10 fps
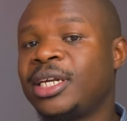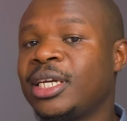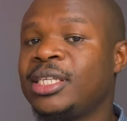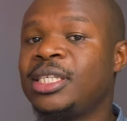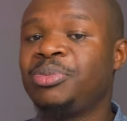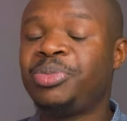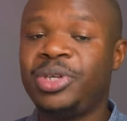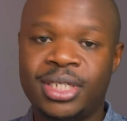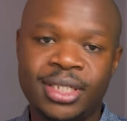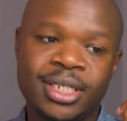and case in
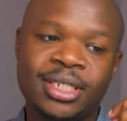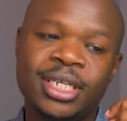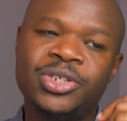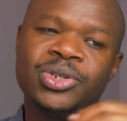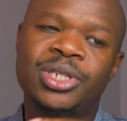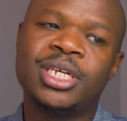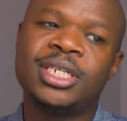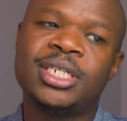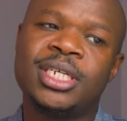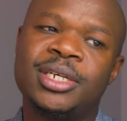point is a surgeon
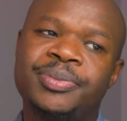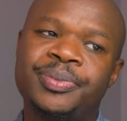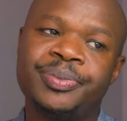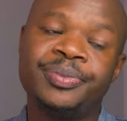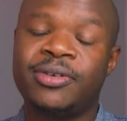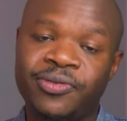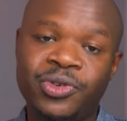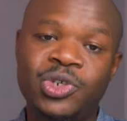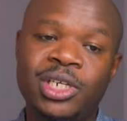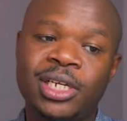that um,
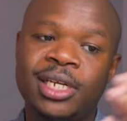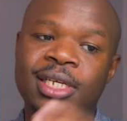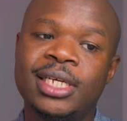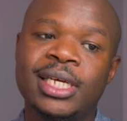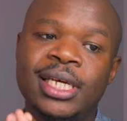unfortunately